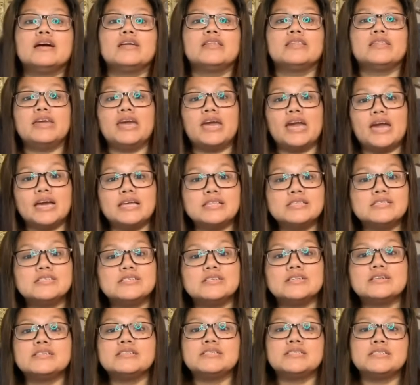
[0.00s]
The
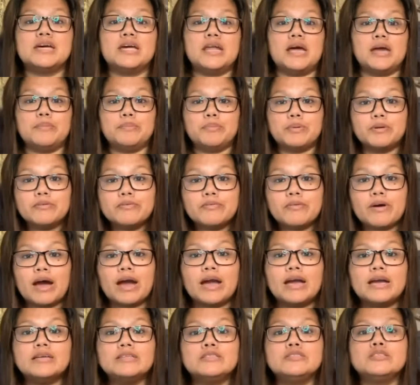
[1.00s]
answers that I
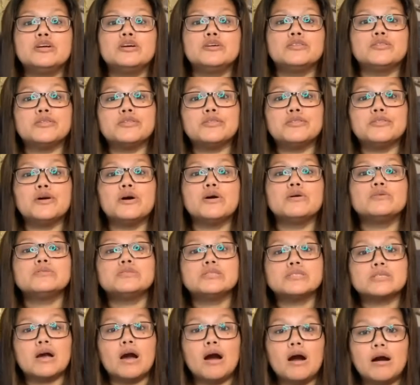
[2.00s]
provide to
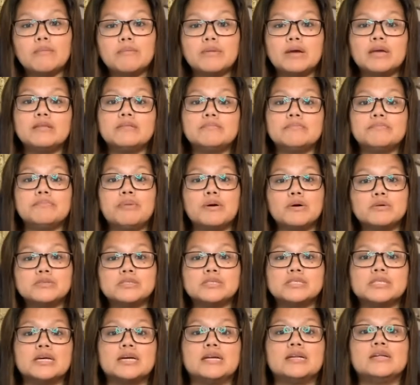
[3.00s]
those comments
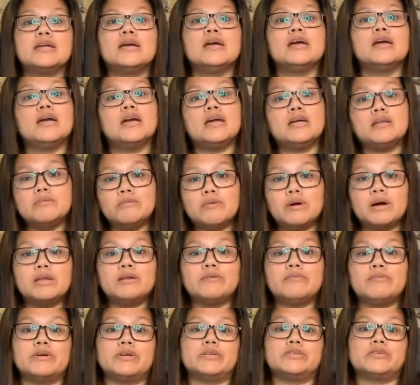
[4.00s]
posted in one
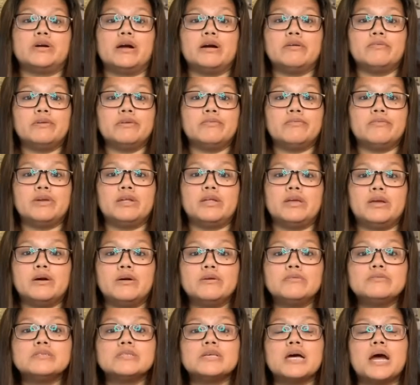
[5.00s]
of our travel
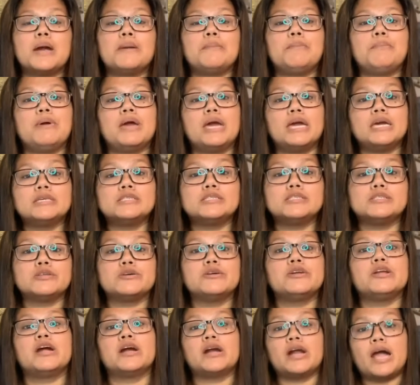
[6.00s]
videos are based
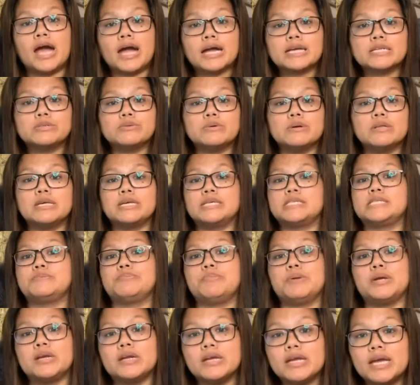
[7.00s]
on our actual
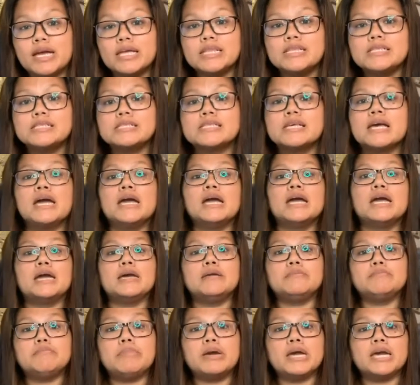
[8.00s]
experience
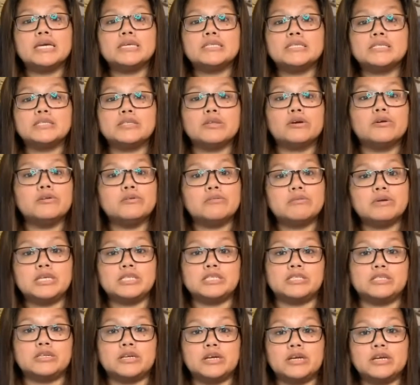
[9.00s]
and based on
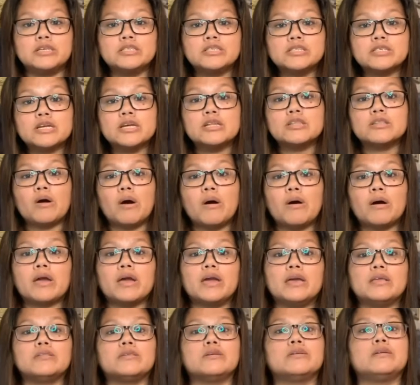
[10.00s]
research
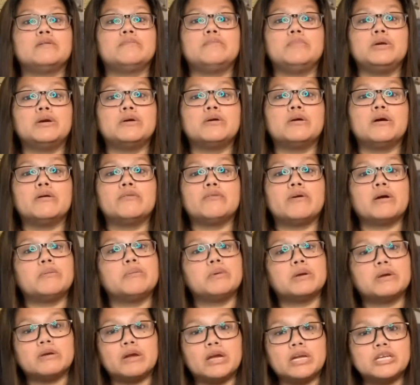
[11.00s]
talking to the Bureau of
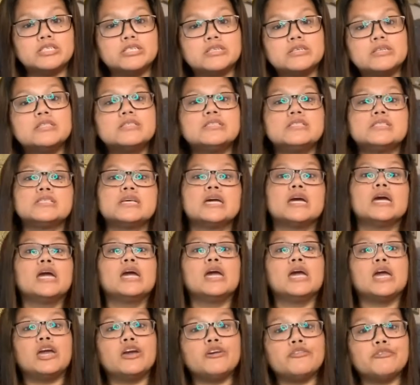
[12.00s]
Immigrations.
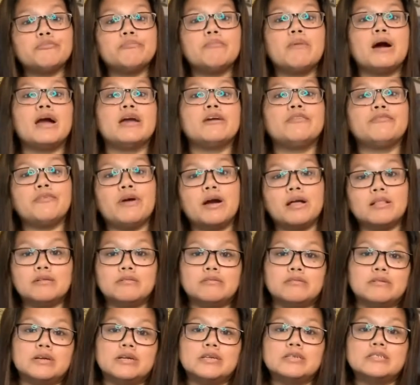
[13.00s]
If my
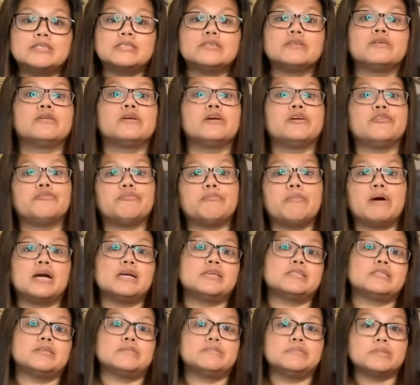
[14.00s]
followers or if
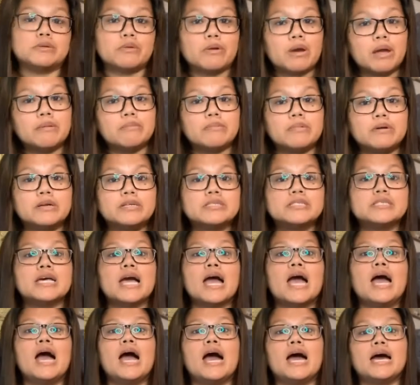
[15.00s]
my subscribers
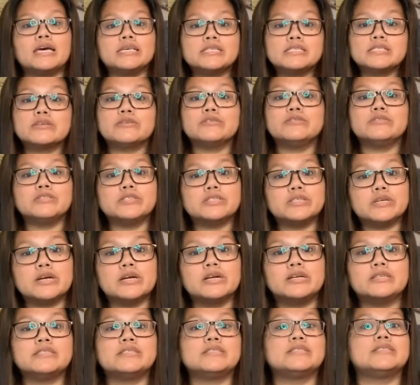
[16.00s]
has
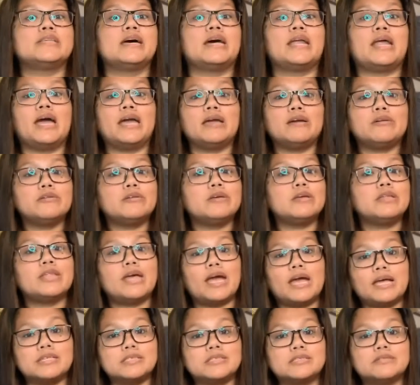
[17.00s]
concerns that I
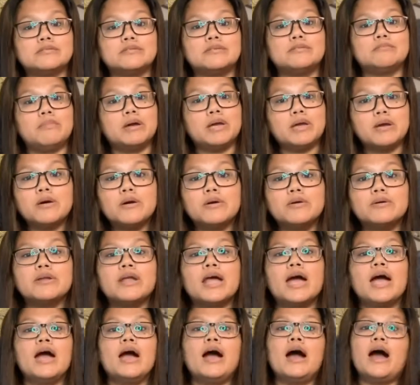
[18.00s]
couldn't answer on my
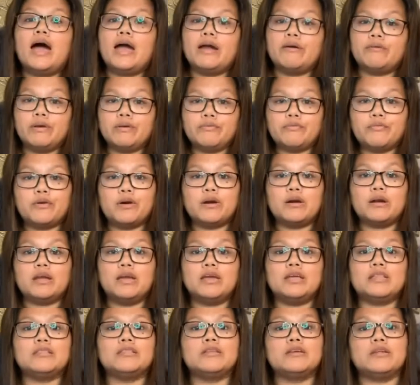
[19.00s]
own, I refer
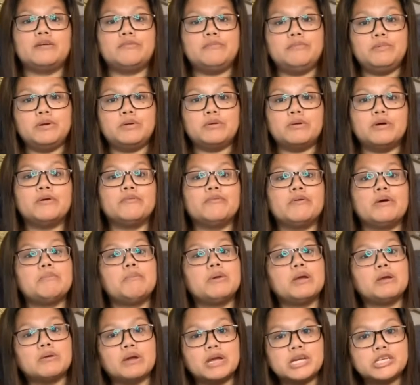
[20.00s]
it to the Bureau of
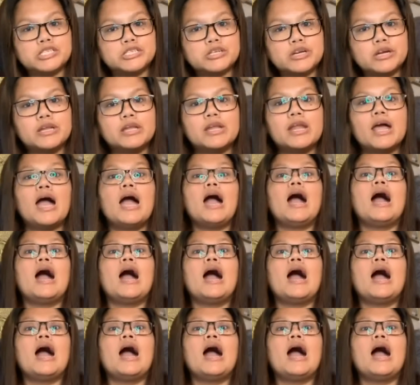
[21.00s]
Immigration.